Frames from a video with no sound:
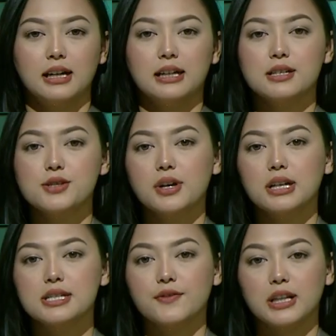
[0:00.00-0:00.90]

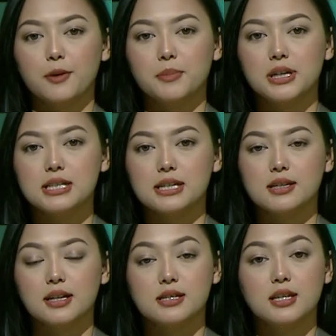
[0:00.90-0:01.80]
Industrial development is
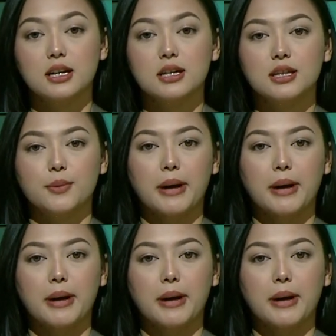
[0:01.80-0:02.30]
considered the